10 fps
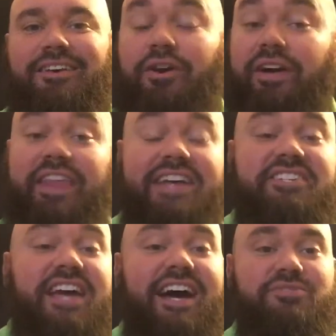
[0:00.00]
All right,
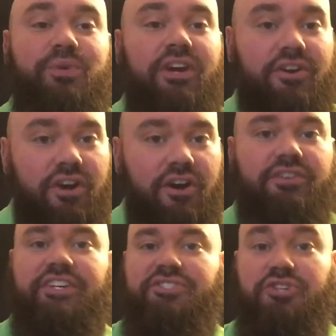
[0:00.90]
thanks, guys. We are
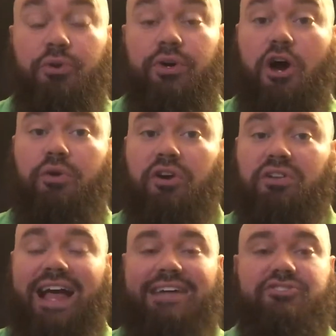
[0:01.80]
currently 2-0 in our
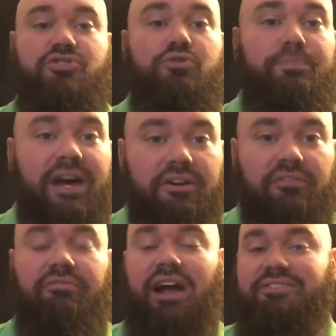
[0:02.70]
last two Better
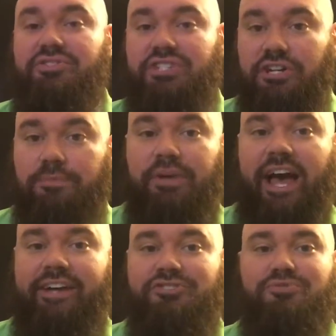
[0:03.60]
Friends tier
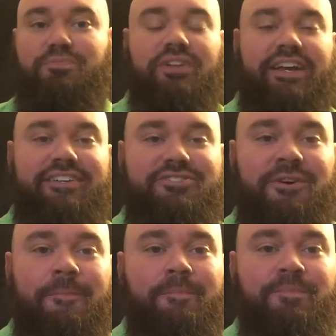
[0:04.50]
package
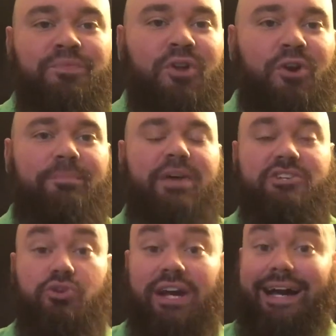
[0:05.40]
plays on
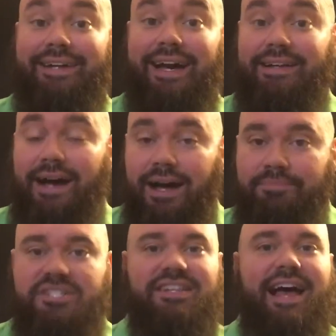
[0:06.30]

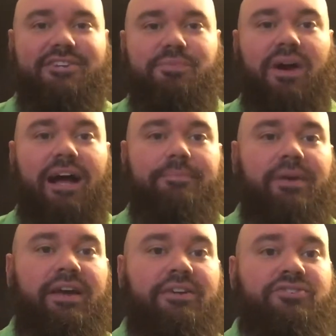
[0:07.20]

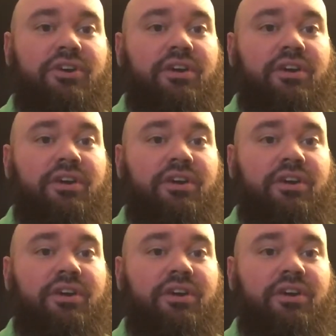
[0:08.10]
patreon.com/brockpage.